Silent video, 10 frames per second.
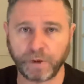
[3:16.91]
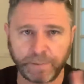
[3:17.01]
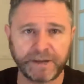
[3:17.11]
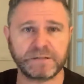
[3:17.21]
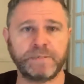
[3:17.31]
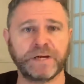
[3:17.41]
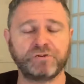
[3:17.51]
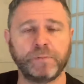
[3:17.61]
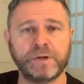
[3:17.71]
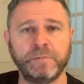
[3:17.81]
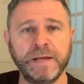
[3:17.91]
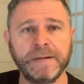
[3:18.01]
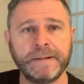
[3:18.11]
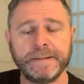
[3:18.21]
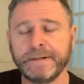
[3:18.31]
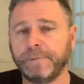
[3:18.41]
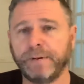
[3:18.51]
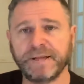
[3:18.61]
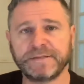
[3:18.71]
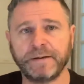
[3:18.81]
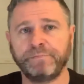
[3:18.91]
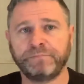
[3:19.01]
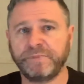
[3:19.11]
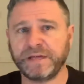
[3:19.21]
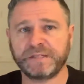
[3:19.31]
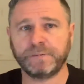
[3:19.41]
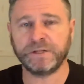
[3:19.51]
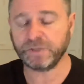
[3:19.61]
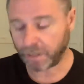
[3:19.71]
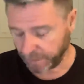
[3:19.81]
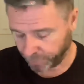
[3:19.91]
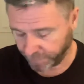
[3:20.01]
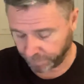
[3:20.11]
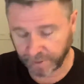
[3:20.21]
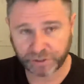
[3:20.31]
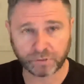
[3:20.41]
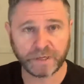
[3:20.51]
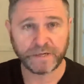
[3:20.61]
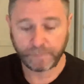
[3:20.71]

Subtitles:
I'll come back to backdrop in a minute, but that's entirely preferential.